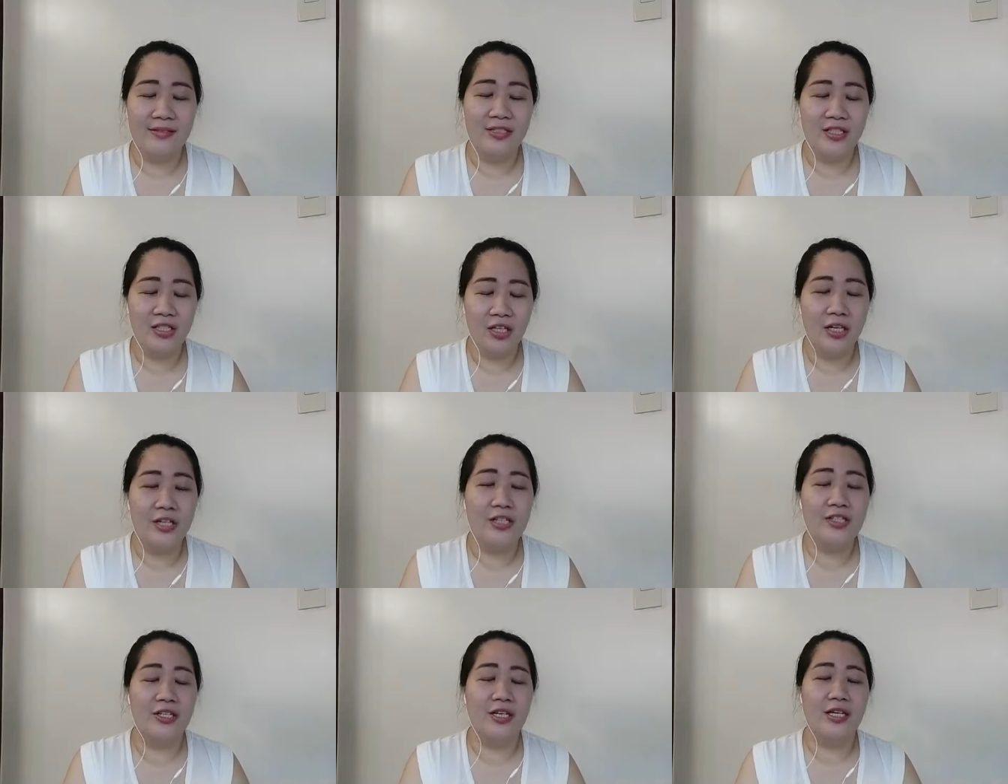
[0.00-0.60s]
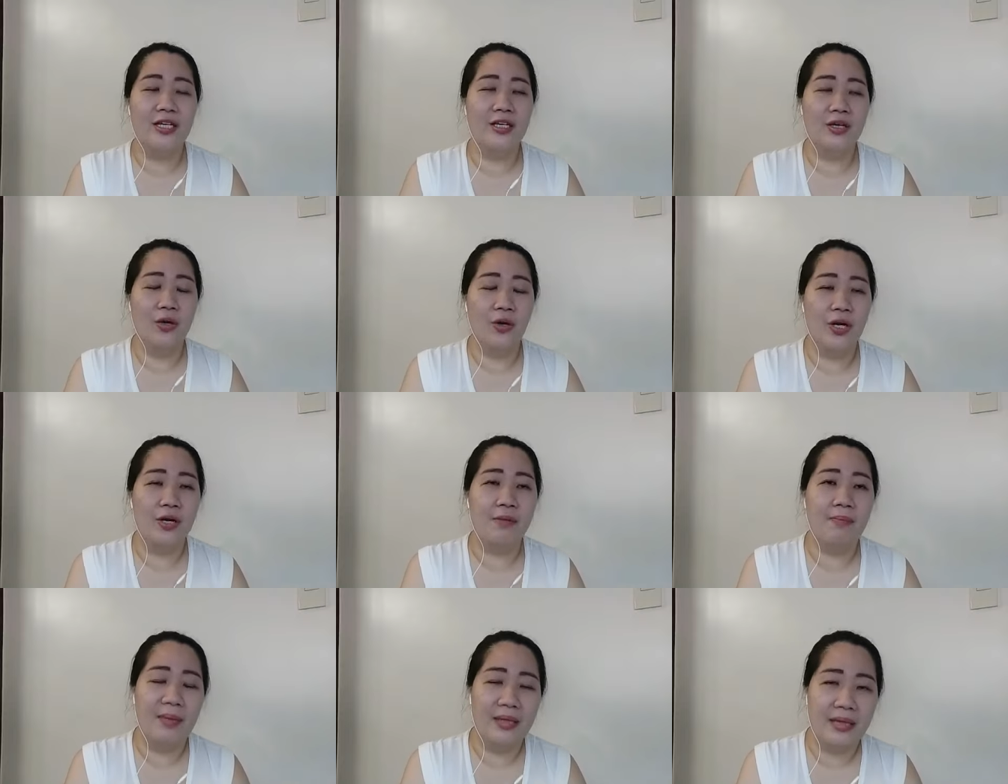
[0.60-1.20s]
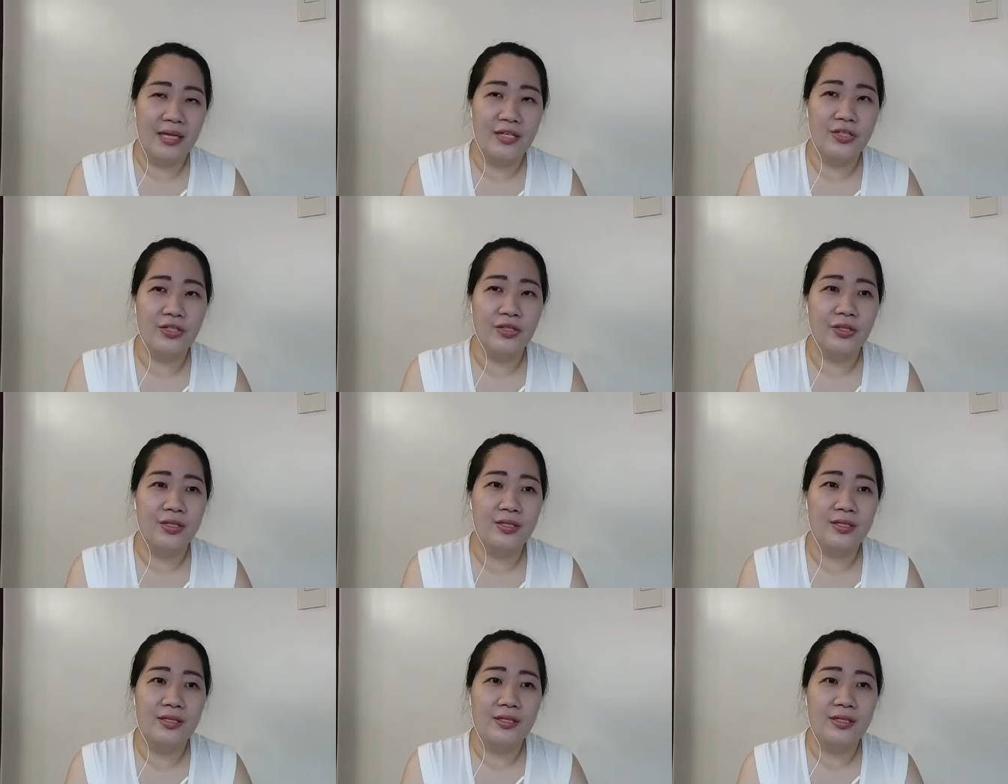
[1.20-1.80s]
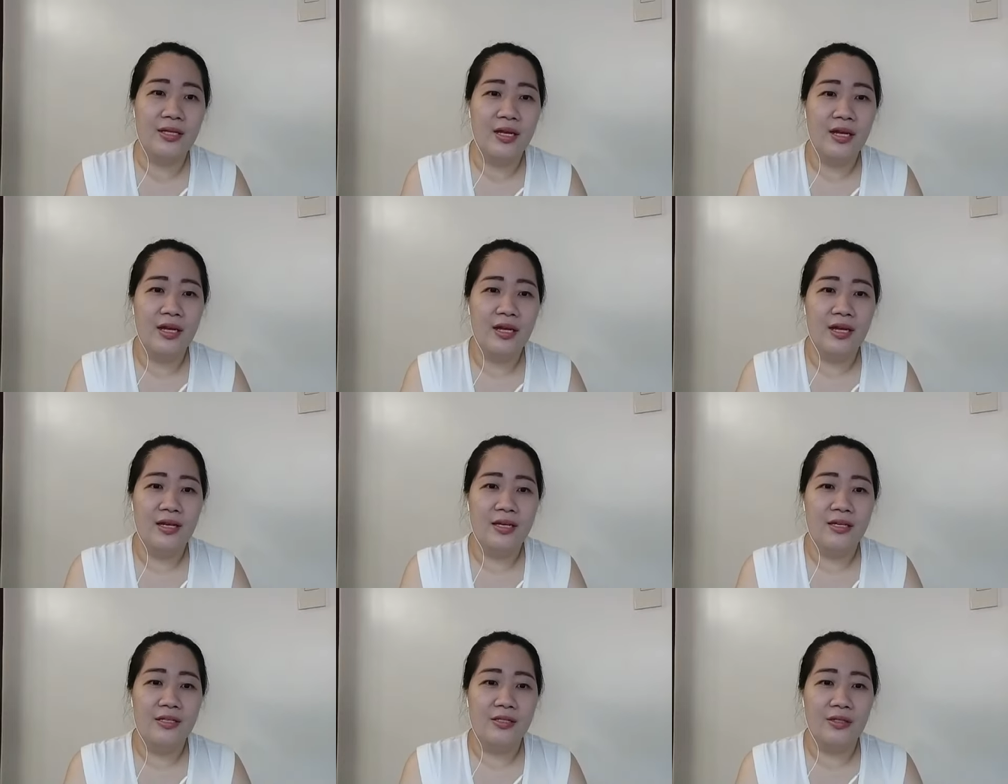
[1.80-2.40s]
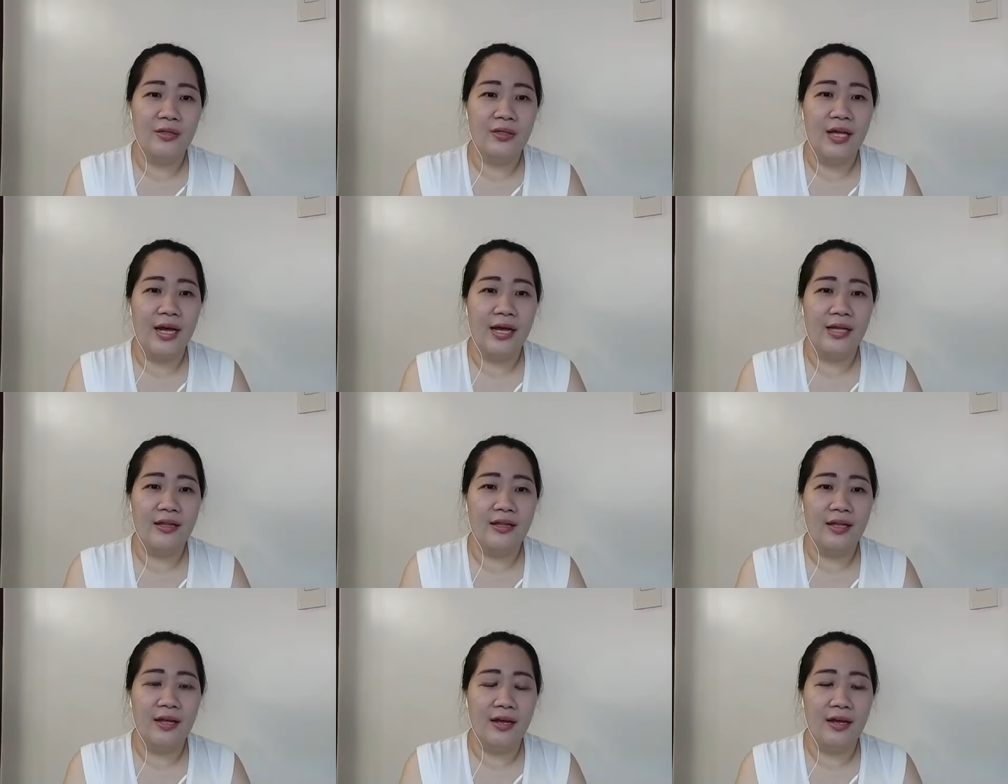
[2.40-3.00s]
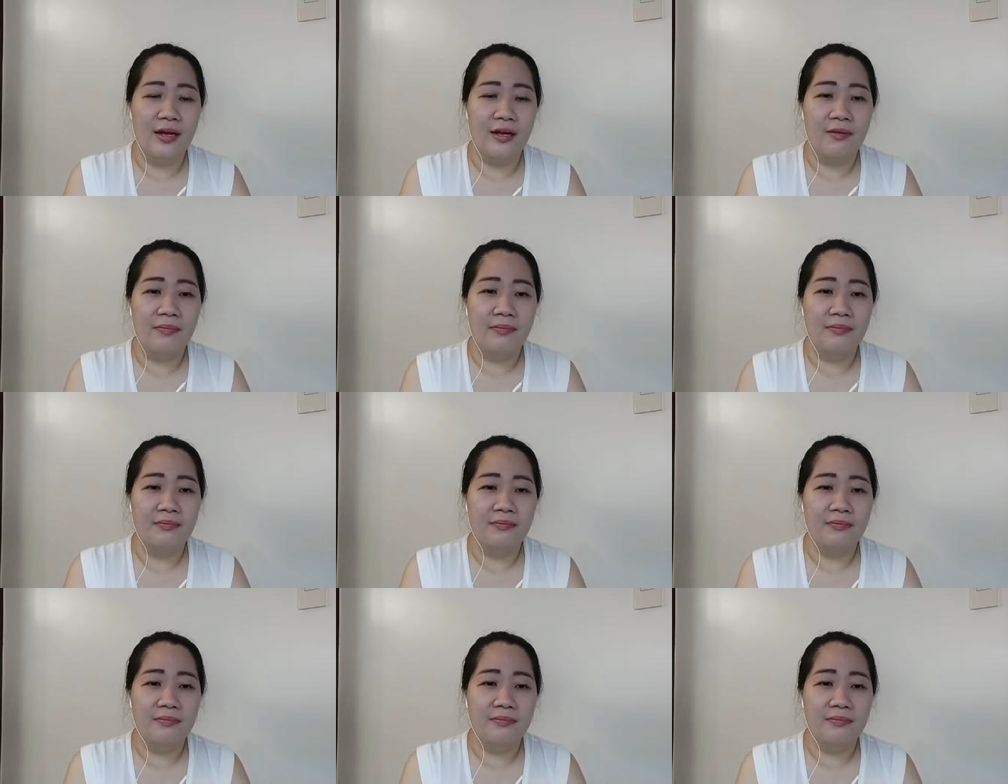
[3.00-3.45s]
charging your petitions so that um,